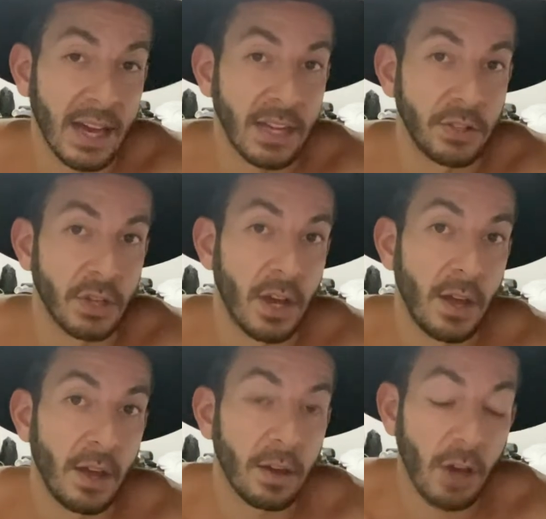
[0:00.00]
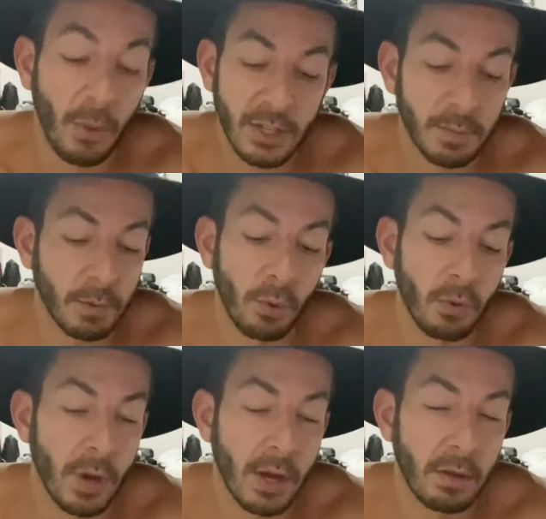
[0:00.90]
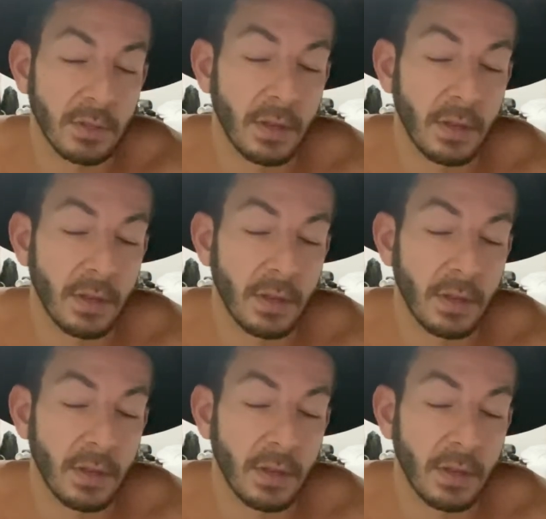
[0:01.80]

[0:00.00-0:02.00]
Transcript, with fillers: age, go explore the world.